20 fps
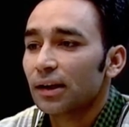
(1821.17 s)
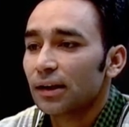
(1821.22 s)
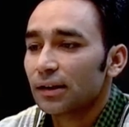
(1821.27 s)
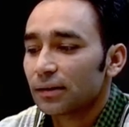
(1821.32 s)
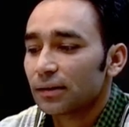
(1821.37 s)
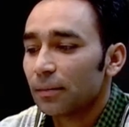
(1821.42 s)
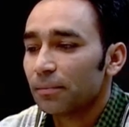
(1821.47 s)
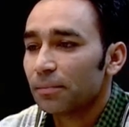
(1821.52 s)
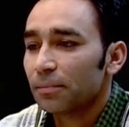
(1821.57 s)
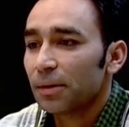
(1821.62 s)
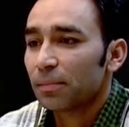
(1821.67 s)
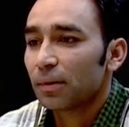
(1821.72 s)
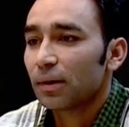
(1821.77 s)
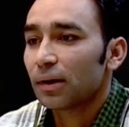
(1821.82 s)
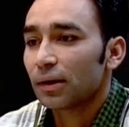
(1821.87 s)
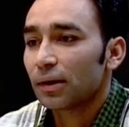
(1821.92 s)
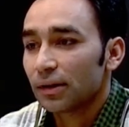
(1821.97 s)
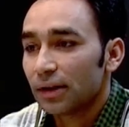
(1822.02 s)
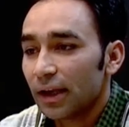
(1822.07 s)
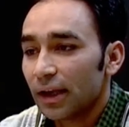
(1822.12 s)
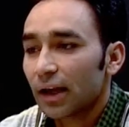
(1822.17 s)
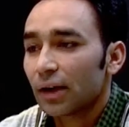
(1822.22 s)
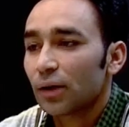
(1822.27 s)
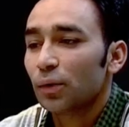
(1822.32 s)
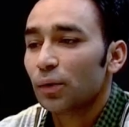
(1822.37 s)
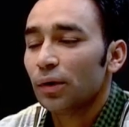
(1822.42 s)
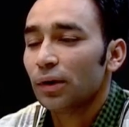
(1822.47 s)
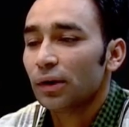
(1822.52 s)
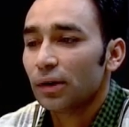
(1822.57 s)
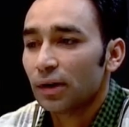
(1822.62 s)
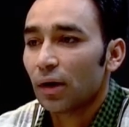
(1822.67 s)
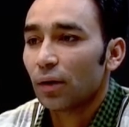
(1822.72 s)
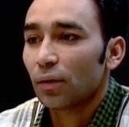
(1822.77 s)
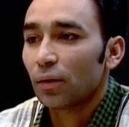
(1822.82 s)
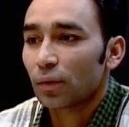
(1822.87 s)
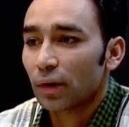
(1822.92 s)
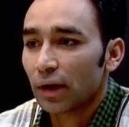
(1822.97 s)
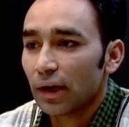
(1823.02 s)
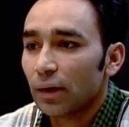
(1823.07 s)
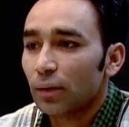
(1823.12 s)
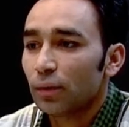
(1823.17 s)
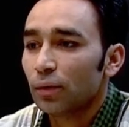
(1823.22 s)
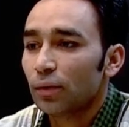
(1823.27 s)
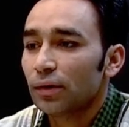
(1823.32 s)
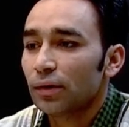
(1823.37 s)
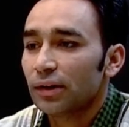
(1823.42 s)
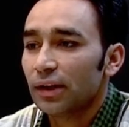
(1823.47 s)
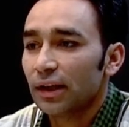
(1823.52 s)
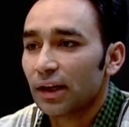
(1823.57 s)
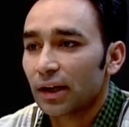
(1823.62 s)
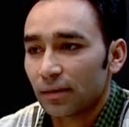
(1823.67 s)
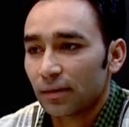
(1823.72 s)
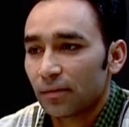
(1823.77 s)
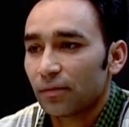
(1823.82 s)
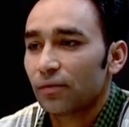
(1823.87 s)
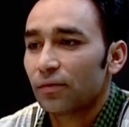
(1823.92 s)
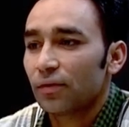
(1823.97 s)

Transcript: Some people, they are doing now really good, they are